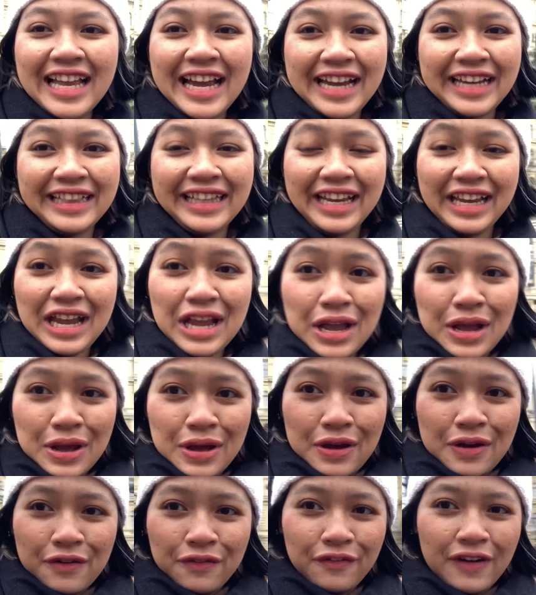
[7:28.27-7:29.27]
I had like
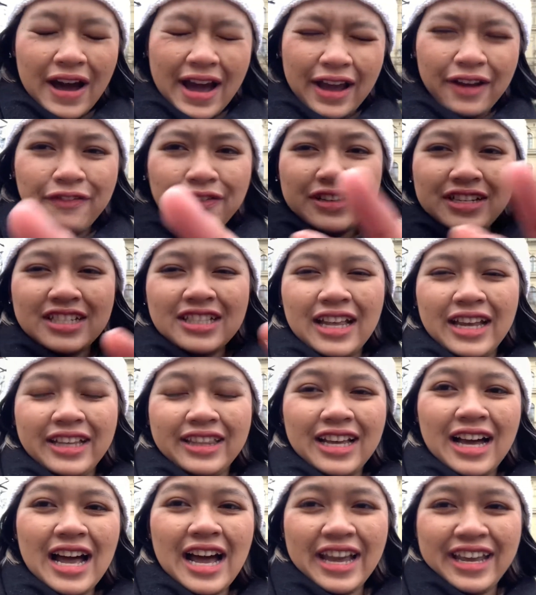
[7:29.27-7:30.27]
5, which is like
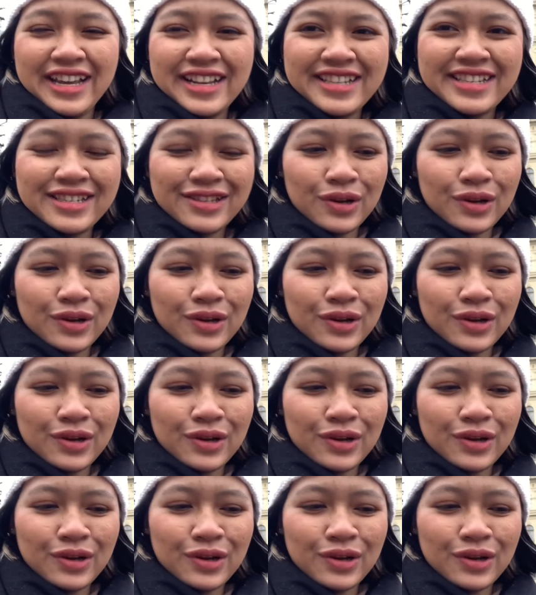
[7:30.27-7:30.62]
the highest